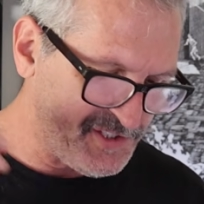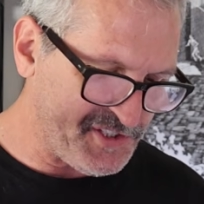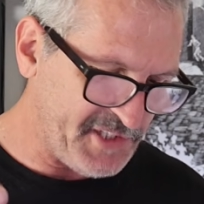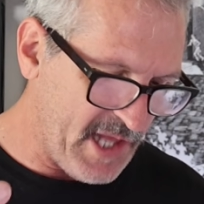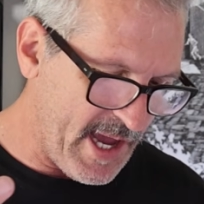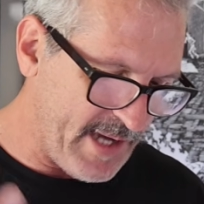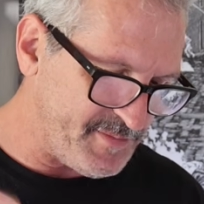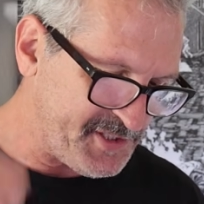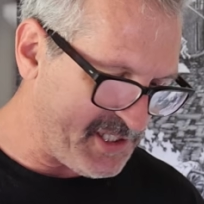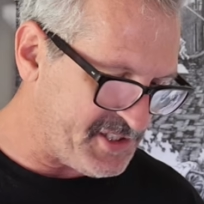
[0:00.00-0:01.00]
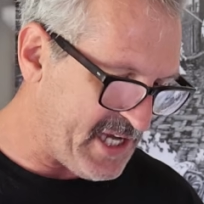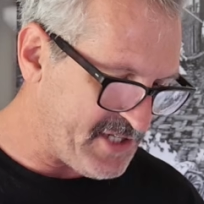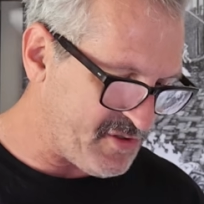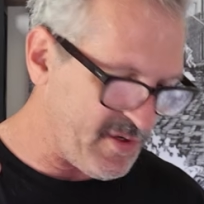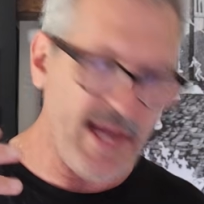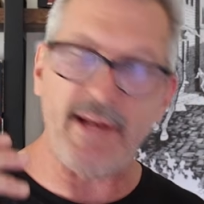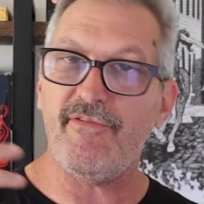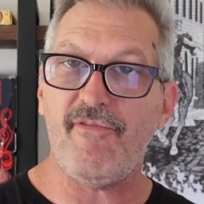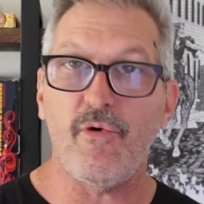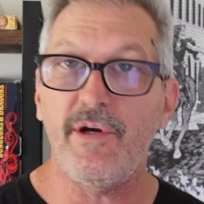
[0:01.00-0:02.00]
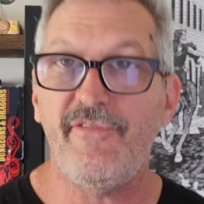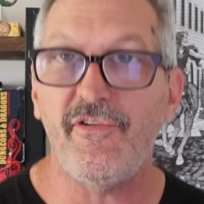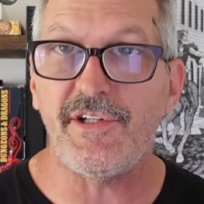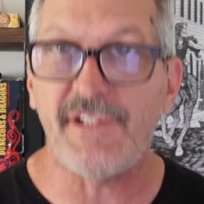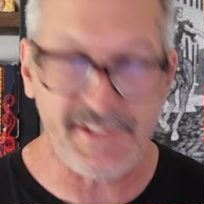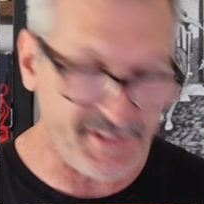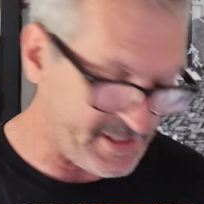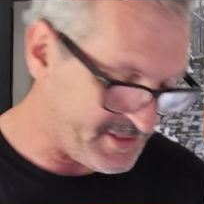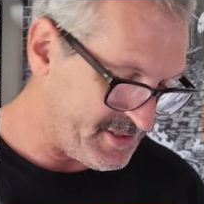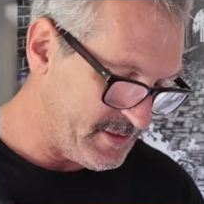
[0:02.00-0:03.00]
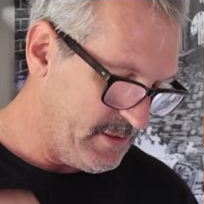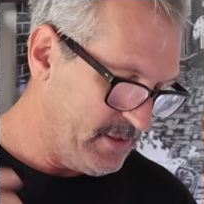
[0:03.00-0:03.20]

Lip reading: slimes, etc. at a 40-foot distance.